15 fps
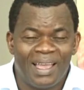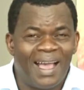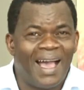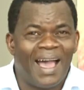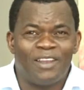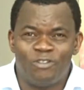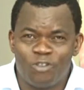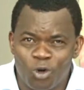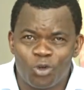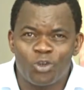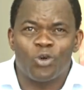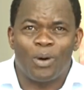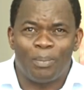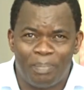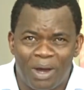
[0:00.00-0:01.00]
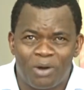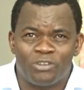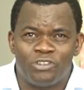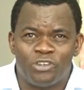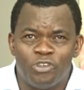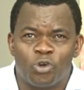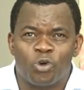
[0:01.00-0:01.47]
I don't know
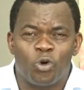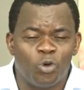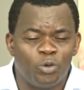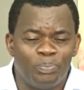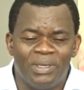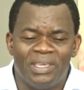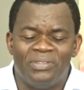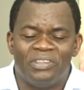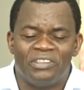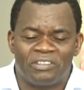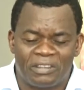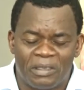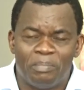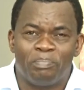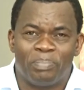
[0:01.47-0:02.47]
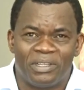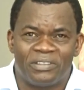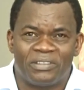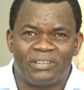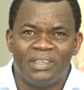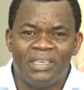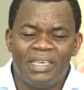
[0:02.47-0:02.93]
about you. You could be in the same
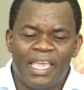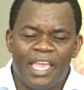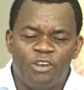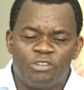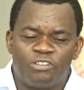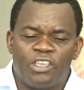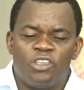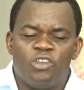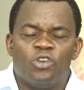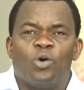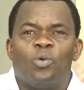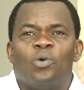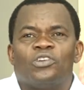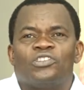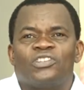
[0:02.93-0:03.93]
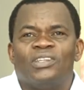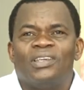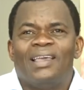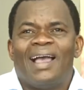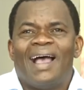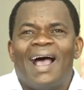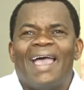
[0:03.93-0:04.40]
place and you're saying, you know what?
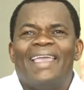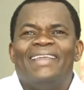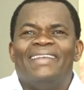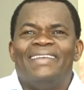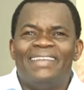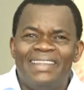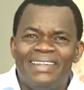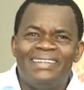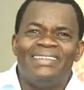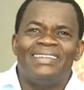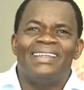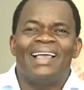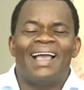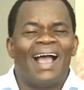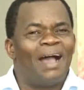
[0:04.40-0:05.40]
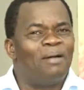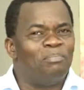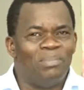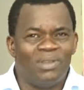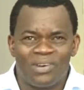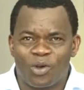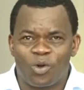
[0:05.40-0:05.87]
I need a
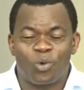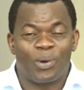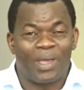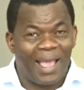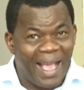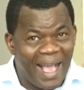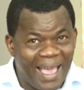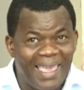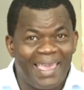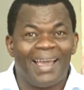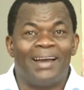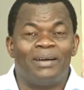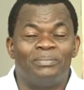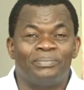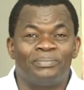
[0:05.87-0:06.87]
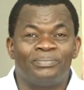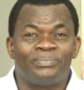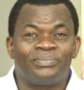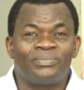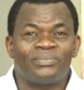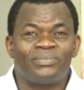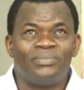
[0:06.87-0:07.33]
miracle. Where I am,
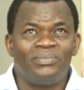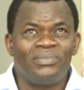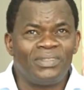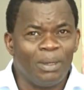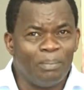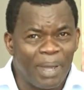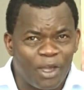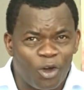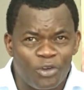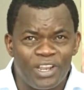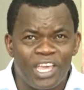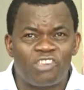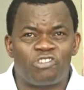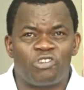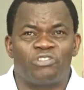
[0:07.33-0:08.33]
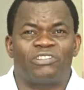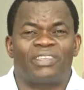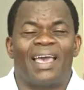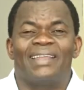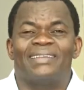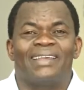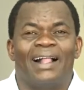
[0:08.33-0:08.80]
my connections
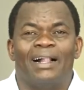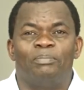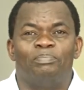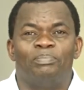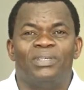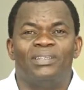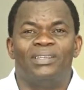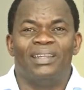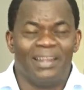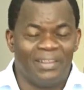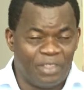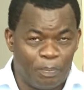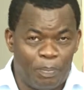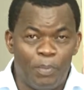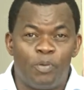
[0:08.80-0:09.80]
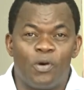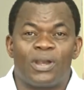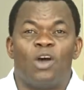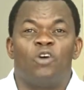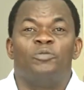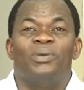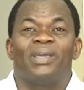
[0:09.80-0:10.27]
can't help me. The people
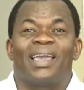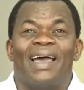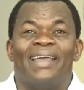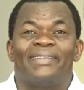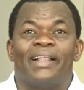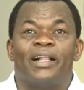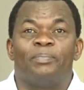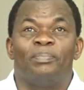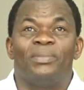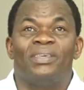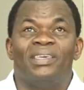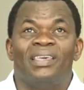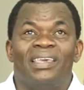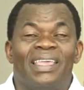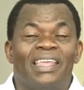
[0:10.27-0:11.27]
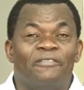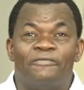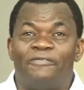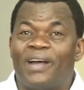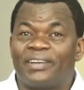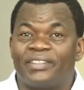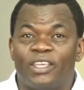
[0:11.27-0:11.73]
around me can't help me. In
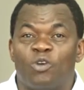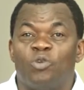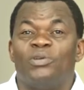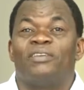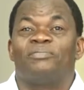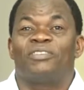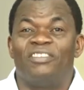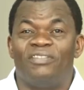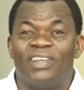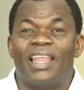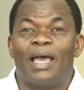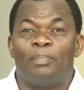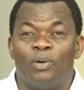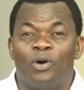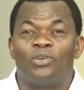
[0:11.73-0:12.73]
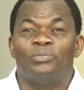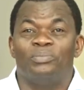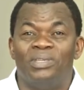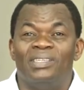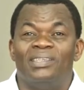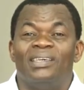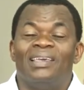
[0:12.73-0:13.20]
fact, they could have given up on
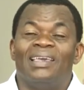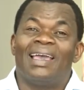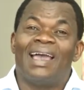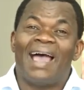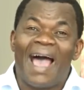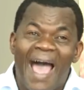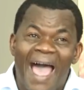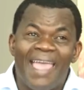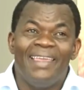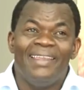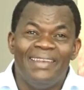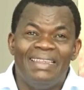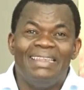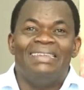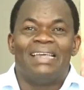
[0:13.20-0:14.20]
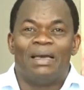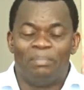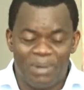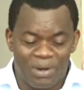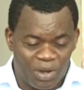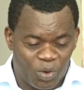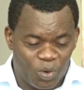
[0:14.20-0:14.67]
me. I need a
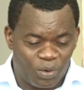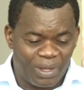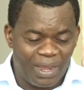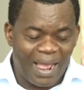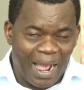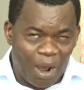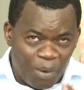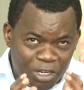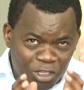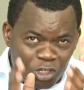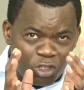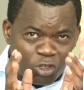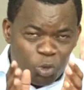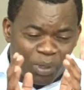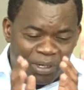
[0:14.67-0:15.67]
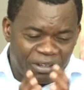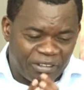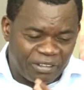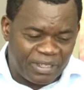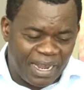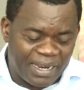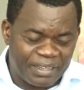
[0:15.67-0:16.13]
miracle. I want you to
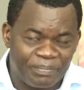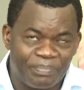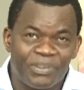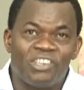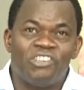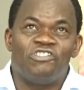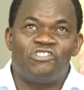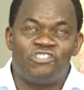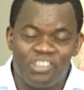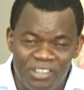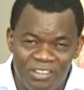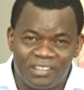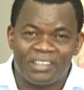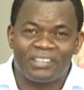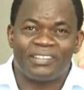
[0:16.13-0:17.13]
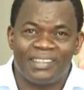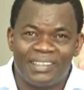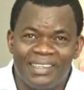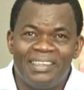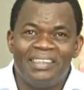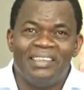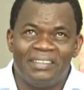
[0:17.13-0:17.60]
understand, Jesus
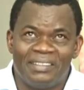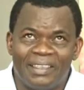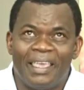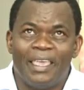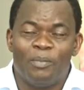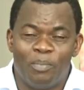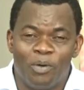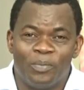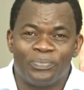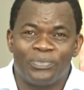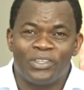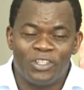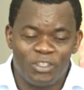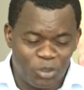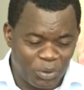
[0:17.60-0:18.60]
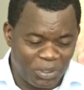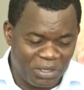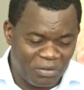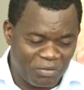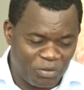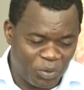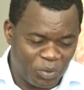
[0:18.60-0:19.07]
is able to
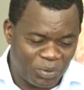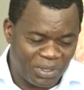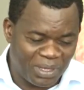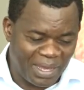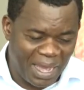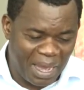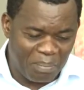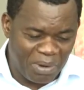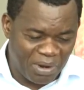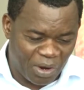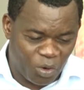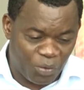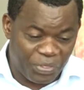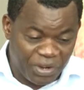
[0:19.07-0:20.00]
give you a miracle.